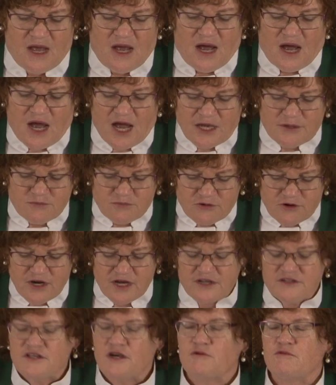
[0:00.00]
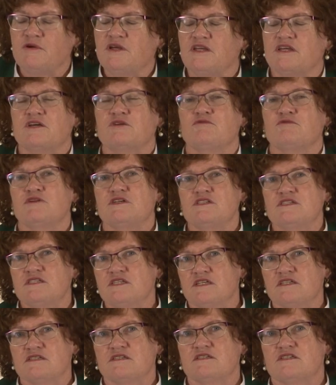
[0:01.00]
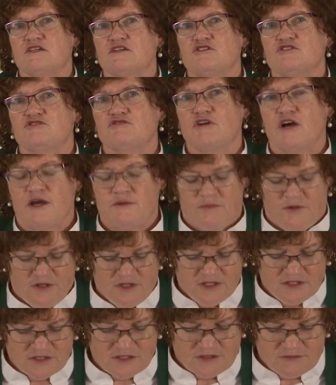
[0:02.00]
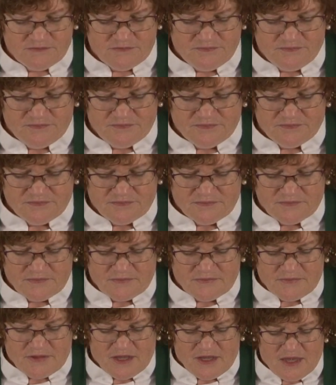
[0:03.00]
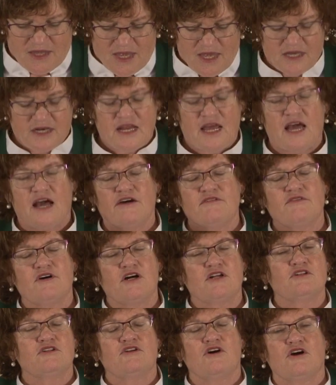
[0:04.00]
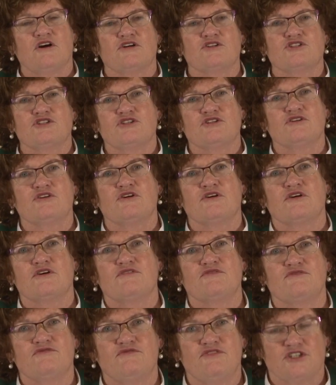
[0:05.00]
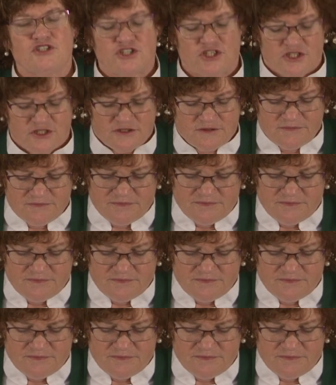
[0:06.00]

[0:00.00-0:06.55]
I pray that we can resist tribalism and have a larger vision.